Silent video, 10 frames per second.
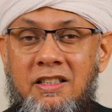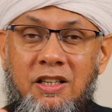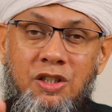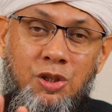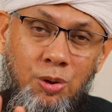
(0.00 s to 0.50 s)

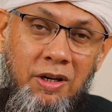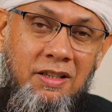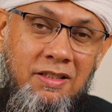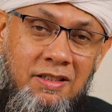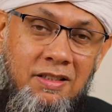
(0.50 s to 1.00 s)
it's a
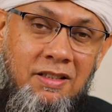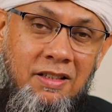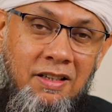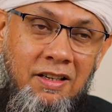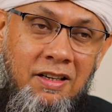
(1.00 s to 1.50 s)
choice,
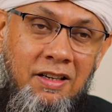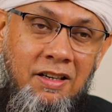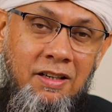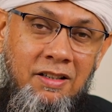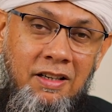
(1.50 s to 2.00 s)

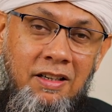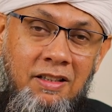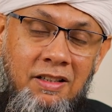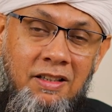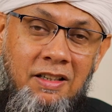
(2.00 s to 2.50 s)

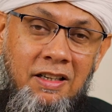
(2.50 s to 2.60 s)
right?